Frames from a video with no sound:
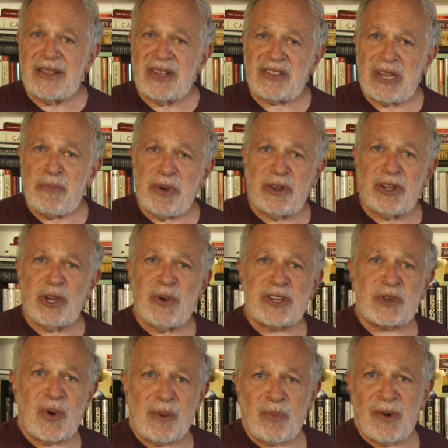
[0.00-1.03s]
The typical
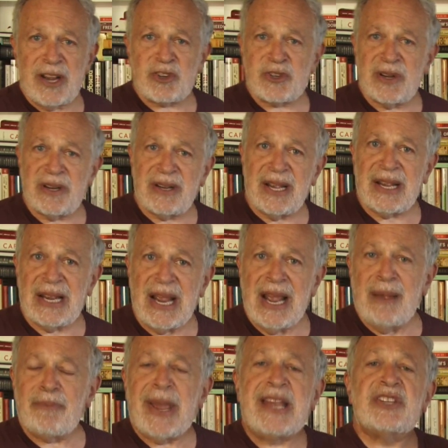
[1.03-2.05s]
U.S. corporation today
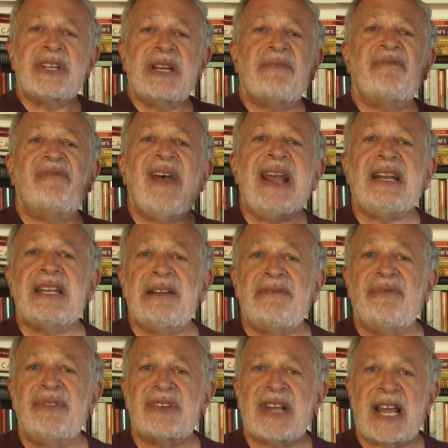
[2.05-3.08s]
pays an
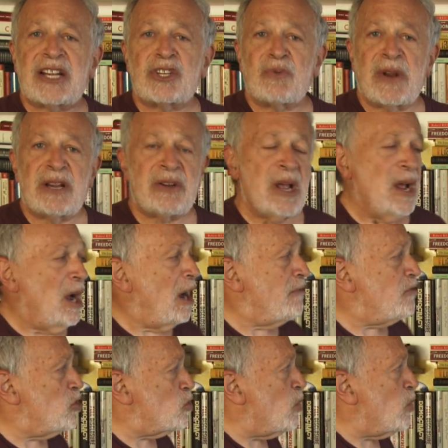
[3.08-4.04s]
effective tax rate of